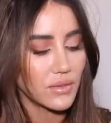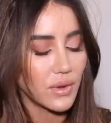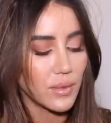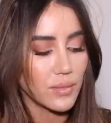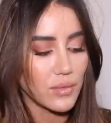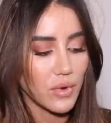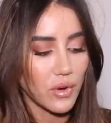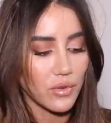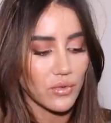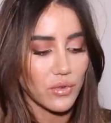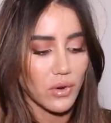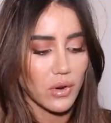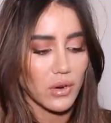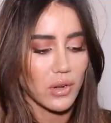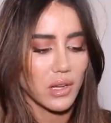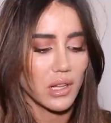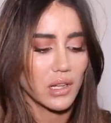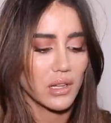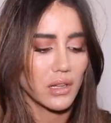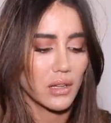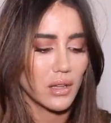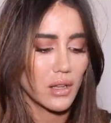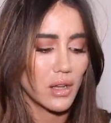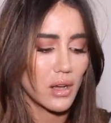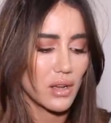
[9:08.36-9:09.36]
If I'm not wrong. I
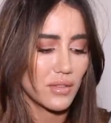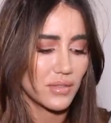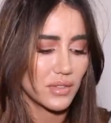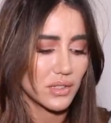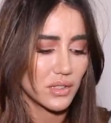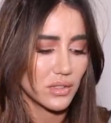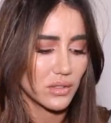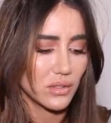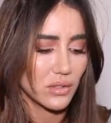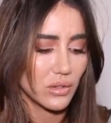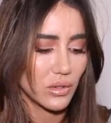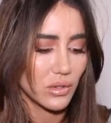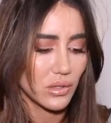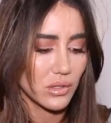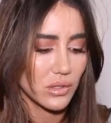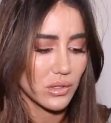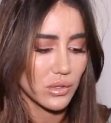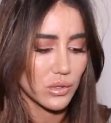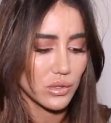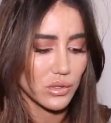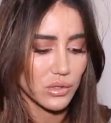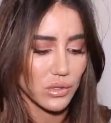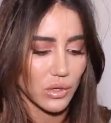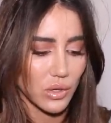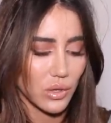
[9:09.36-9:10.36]
love it, though. It's
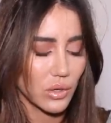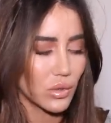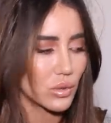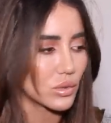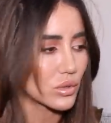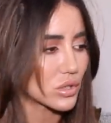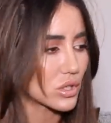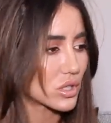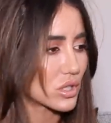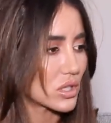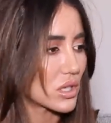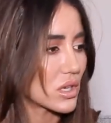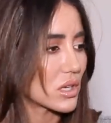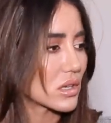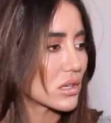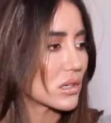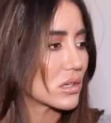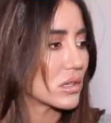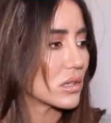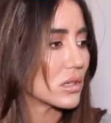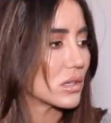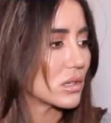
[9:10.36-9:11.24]
so chic.